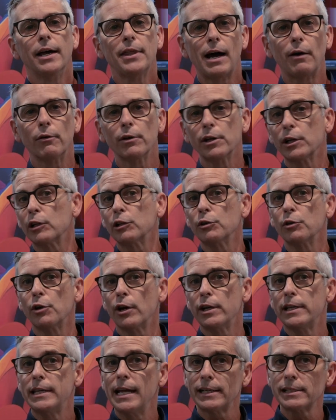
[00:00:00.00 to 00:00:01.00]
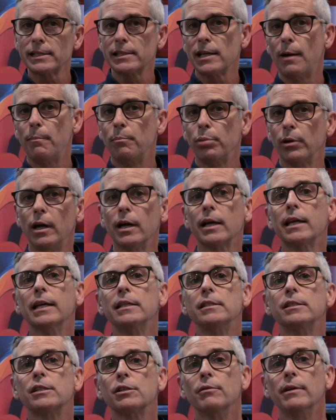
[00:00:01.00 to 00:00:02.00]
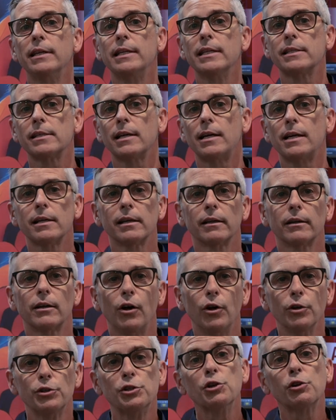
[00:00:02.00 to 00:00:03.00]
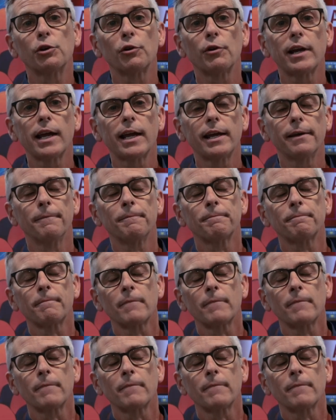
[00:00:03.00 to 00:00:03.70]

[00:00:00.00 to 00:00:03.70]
That would include our desktop plugin to InDesign called UCreate.